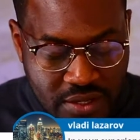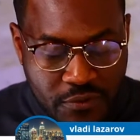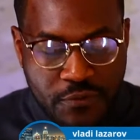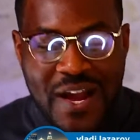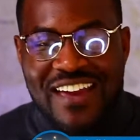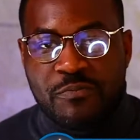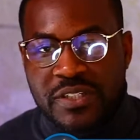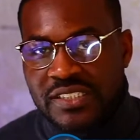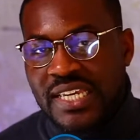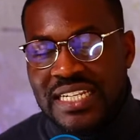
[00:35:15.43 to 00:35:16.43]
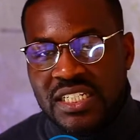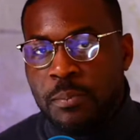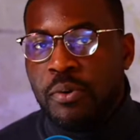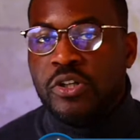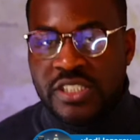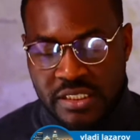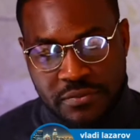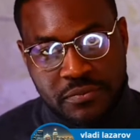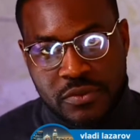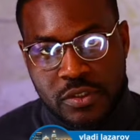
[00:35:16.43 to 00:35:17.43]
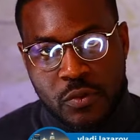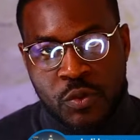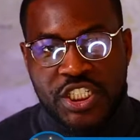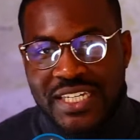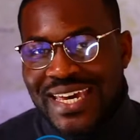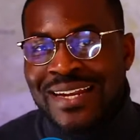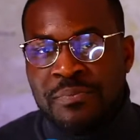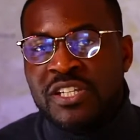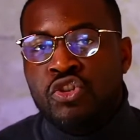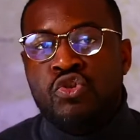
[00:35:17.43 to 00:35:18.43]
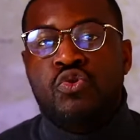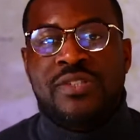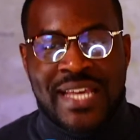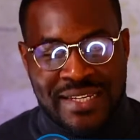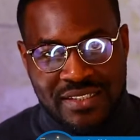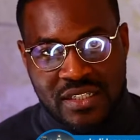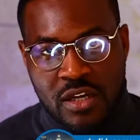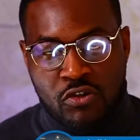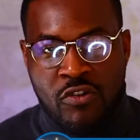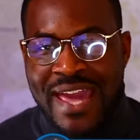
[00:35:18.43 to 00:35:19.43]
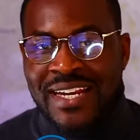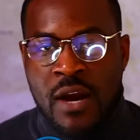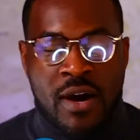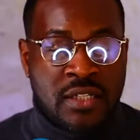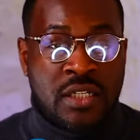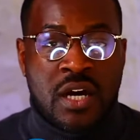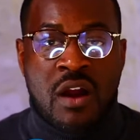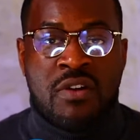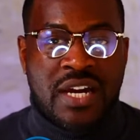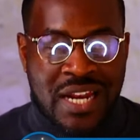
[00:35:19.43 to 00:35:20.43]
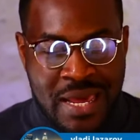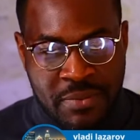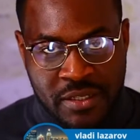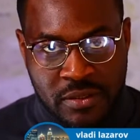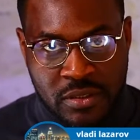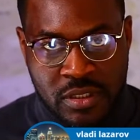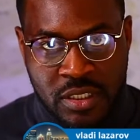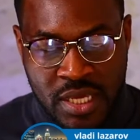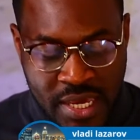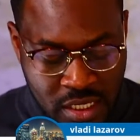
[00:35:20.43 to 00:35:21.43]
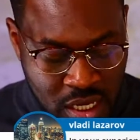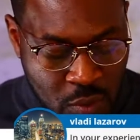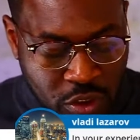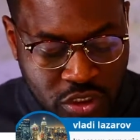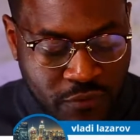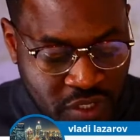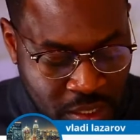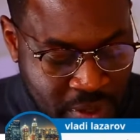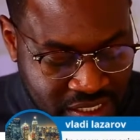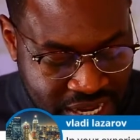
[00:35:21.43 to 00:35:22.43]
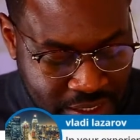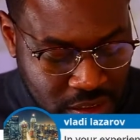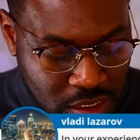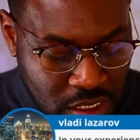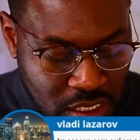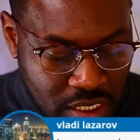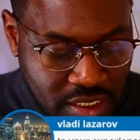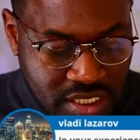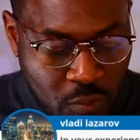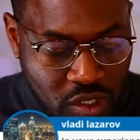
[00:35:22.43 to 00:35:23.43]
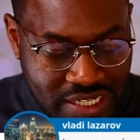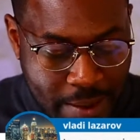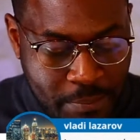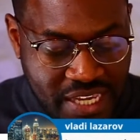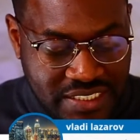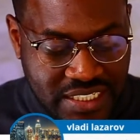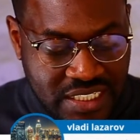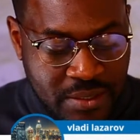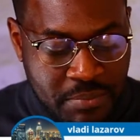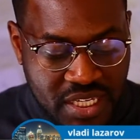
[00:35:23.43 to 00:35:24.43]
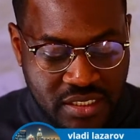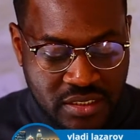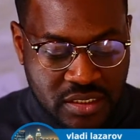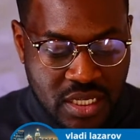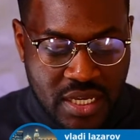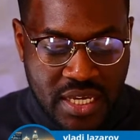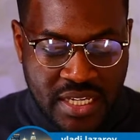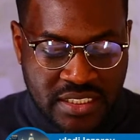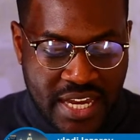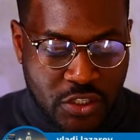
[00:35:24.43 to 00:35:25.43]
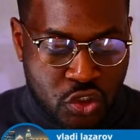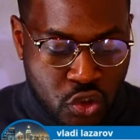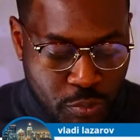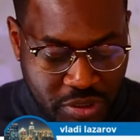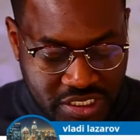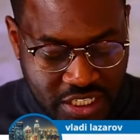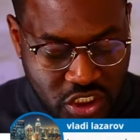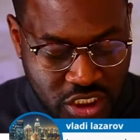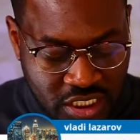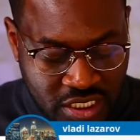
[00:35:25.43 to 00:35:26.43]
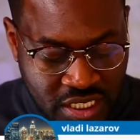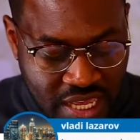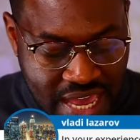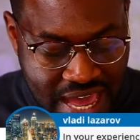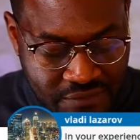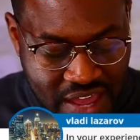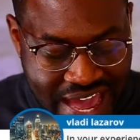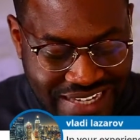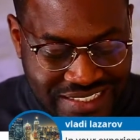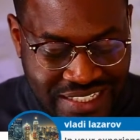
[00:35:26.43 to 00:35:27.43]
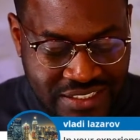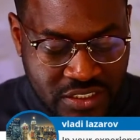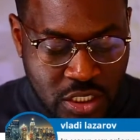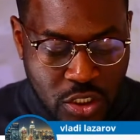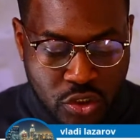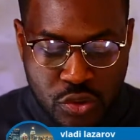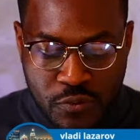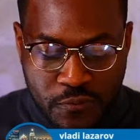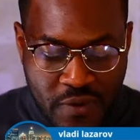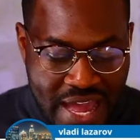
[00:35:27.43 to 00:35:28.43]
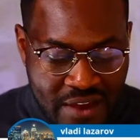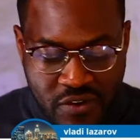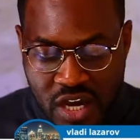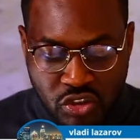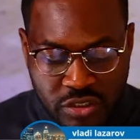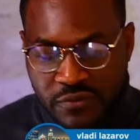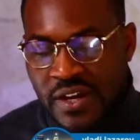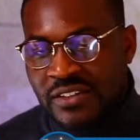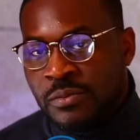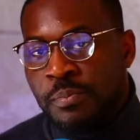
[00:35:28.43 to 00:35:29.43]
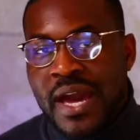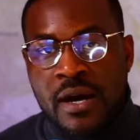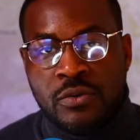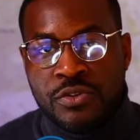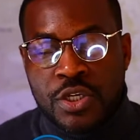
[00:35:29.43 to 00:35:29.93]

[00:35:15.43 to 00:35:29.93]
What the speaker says: 5% deposit, which it can be used as right now under the current climate, okay, I want you to think about that. Then what that basically means is that you potentially have access to £500,000